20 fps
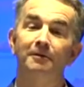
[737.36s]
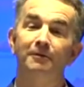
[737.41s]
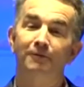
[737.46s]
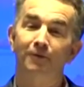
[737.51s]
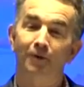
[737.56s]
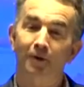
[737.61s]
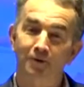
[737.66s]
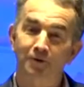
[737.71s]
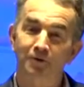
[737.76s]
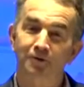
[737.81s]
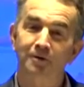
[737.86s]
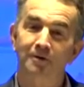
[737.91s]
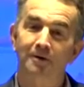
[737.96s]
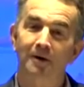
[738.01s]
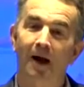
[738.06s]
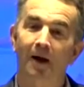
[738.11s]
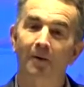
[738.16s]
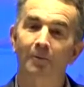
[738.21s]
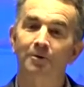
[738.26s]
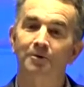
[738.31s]
The
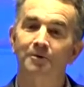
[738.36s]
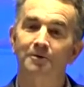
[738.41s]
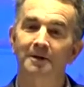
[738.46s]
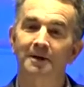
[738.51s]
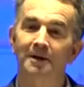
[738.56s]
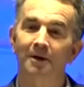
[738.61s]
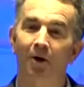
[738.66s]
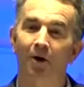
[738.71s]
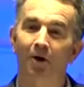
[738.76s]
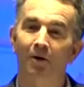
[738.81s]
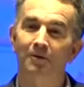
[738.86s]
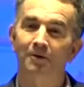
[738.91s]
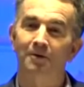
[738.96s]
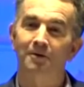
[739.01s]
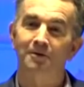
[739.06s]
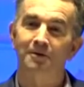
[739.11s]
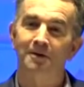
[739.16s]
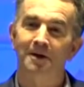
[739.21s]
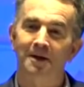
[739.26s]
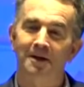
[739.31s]
first year I was
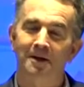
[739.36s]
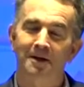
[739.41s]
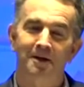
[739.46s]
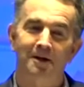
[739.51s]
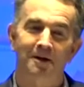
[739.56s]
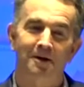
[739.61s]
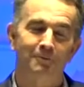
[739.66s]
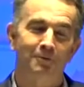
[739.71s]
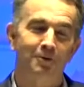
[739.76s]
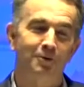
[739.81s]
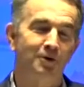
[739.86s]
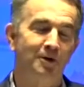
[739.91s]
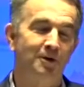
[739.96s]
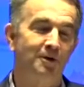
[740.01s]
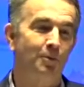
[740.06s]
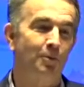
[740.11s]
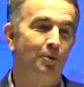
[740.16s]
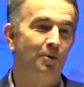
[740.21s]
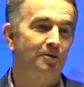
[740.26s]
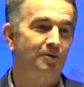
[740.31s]
in office,
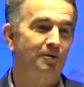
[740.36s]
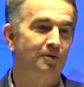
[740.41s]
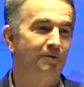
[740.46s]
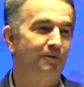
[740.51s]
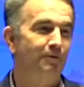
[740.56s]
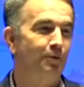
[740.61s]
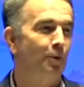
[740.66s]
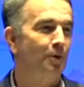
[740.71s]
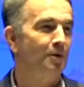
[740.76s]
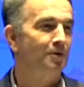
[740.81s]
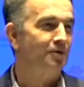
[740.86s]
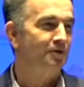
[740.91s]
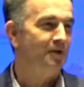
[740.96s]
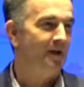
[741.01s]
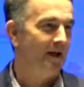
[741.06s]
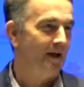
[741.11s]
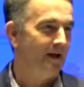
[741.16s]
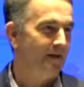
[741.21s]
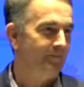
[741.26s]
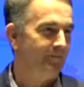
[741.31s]
Virginia was the
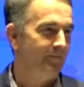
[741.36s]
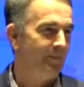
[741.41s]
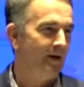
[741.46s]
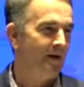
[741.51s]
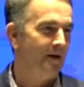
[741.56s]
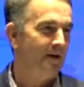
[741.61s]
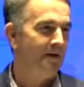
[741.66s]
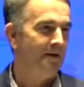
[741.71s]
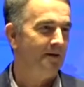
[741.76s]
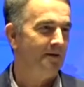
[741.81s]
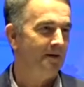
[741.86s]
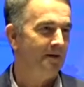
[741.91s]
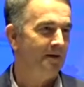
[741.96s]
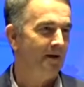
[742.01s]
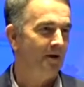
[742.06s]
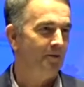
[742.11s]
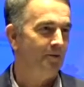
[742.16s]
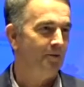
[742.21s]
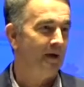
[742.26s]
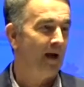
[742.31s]
4th state
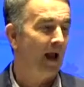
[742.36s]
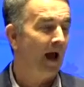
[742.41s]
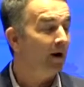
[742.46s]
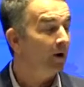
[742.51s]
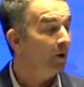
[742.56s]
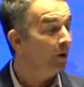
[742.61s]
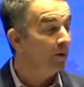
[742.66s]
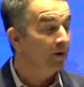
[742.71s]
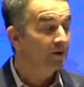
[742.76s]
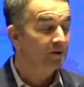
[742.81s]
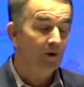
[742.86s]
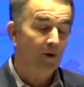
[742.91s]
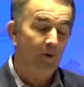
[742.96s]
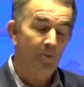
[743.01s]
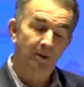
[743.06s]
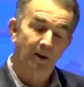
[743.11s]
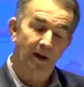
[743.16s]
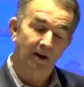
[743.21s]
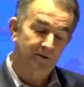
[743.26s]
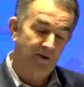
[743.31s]
in the country. And
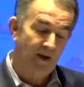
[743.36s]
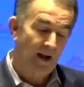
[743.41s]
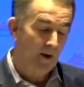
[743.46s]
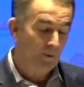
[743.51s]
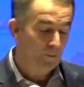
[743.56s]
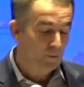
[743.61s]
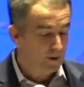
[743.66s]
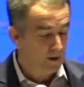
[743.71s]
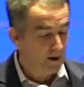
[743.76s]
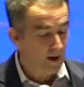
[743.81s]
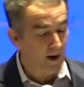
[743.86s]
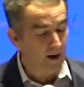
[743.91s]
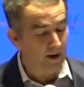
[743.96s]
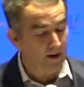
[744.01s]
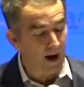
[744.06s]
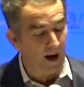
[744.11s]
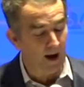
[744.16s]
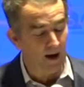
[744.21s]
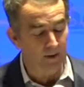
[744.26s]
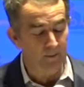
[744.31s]
I'd always told people, I said, I
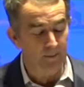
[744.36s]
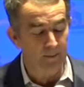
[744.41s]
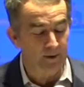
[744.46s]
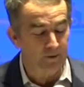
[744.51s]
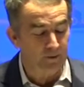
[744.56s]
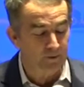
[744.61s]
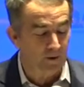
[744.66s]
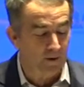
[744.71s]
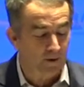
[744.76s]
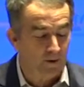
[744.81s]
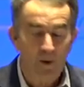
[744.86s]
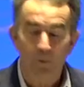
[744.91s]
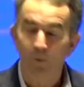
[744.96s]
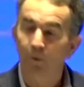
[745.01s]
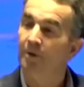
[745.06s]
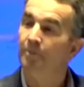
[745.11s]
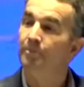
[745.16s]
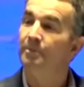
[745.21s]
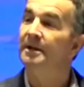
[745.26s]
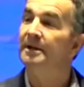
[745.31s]
want our economy to be
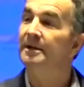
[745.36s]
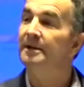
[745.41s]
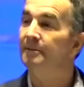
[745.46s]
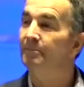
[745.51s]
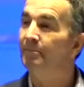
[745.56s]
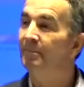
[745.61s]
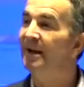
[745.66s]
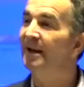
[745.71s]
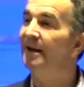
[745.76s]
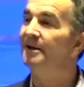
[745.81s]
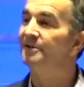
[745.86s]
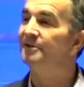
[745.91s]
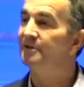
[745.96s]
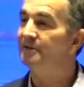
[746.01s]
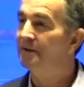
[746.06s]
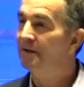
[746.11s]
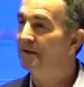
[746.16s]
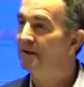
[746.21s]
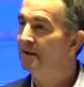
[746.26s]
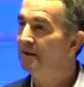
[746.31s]
strong. I want to be the
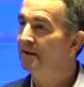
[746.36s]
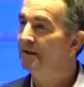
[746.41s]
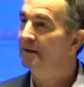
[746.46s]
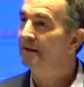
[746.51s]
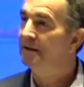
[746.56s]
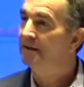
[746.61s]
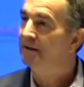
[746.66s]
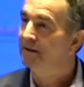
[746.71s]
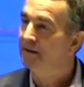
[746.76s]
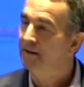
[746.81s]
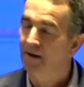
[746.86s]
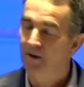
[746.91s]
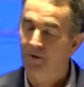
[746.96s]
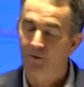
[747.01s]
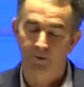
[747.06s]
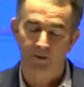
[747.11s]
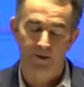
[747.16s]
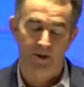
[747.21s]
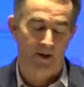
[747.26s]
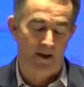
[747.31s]
best
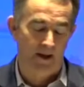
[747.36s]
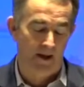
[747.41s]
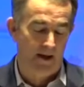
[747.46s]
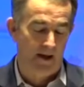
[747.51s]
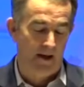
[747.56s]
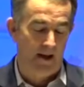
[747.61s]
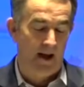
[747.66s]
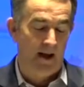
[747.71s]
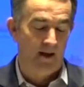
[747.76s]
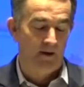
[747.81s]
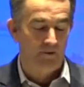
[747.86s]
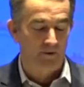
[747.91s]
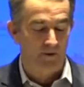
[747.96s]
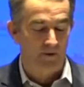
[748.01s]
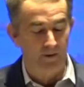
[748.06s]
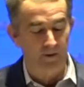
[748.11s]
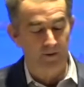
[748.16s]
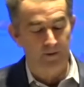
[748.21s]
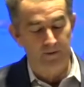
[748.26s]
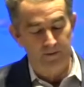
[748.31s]
in the country.
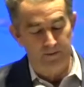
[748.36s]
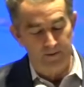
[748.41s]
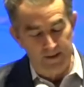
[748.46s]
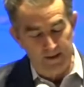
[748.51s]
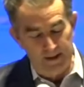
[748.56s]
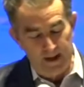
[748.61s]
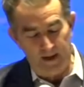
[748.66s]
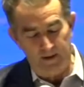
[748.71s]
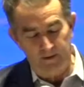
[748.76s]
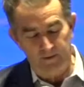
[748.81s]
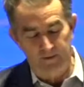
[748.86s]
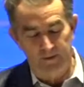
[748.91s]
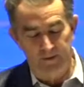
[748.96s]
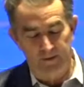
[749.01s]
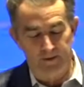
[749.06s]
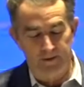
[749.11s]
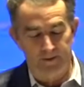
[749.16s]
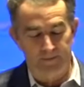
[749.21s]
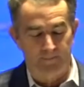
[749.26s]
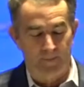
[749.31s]
And so the
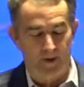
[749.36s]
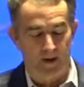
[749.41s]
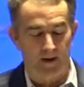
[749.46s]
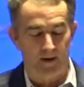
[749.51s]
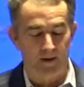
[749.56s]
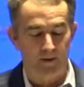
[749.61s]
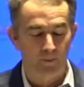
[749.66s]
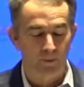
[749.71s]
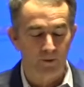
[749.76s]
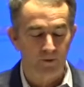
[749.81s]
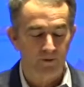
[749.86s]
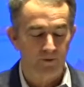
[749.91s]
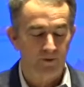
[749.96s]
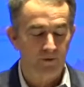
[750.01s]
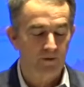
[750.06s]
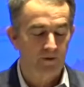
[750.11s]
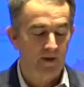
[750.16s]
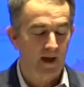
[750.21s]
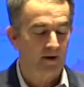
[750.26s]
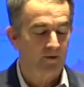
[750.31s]
next year
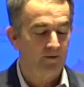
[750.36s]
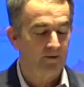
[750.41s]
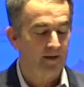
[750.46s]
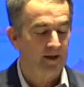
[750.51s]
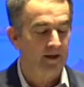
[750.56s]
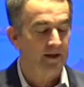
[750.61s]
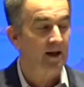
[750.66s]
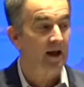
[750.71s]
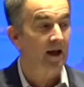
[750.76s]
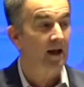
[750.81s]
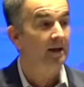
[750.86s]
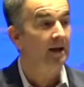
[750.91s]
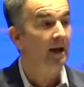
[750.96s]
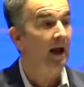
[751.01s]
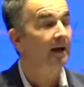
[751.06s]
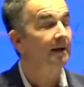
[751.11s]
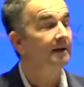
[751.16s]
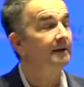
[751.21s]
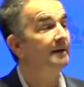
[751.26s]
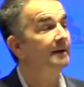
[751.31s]
was
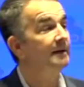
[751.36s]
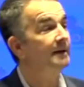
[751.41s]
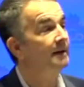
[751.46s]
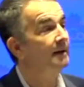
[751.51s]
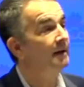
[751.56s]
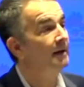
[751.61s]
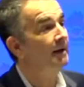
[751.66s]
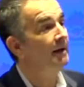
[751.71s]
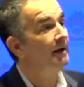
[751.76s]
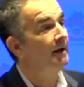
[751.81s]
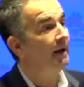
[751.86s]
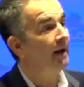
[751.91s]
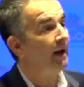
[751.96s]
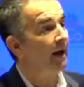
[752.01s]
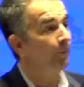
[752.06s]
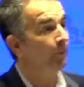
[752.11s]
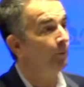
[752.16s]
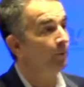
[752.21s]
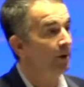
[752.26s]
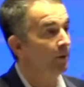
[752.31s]
2019,
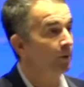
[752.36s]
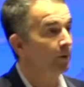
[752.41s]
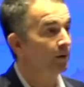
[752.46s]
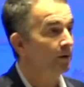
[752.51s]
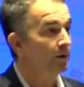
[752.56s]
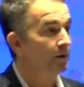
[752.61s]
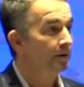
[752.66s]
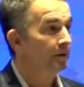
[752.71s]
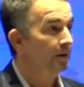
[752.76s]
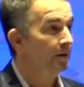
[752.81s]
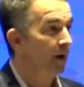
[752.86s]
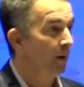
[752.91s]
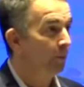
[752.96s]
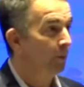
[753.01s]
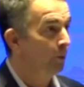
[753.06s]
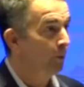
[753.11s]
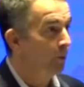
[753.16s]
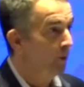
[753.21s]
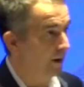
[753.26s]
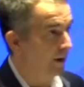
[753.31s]
and we were
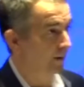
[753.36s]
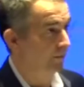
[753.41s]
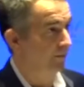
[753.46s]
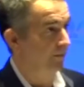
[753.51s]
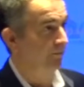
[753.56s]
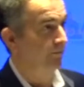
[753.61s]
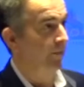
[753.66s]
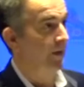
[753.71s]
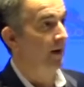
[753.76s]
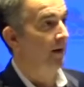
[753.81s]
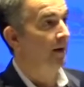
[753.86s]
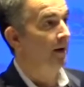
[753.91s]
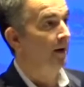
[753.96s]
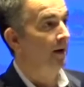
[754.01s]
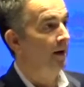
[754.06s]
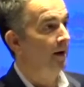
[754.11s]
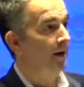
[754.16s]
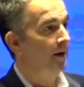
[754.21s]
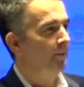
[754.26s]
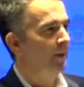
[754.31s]
number 1.
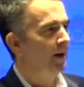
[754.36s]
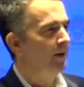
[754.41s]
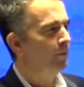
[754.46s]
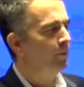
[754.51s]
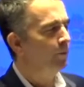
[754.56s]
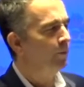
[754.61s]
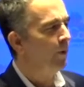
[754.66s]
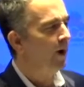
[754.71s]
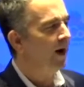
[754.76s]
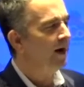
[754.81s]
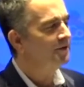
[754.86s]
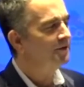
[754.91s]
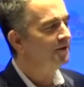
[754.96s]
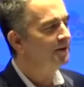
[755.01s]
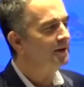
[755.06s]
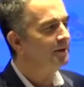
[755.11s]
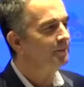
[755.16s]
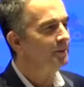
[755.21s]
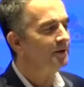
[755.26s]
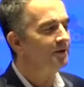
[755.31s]
And
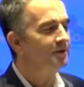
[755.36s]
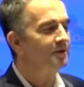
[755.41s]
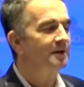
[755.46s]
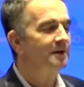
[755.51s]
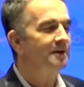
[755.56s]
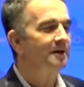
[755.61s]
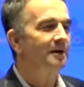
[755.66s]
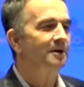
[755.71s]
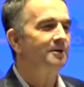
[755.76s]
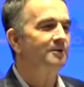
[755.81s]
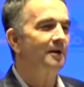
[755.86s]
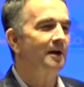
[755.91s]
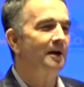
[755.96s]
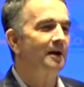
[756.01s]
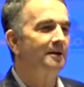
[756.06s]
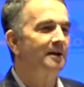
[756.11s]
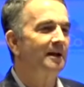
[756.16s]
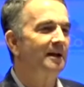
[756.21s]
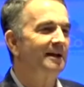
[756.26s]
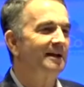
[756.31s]
the way CNBC
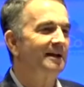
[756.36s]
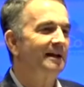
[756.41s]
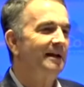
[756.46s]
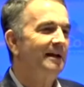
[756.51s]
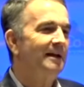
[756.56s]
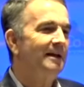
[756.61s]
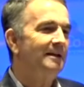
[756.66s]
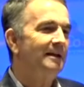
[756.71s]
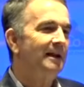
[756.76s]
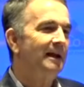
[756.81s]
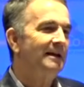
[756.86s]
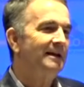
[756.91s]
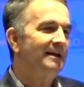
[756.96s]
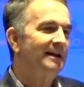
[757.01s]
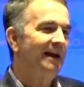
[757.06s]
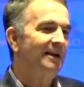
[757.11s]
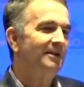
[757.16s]
does that, they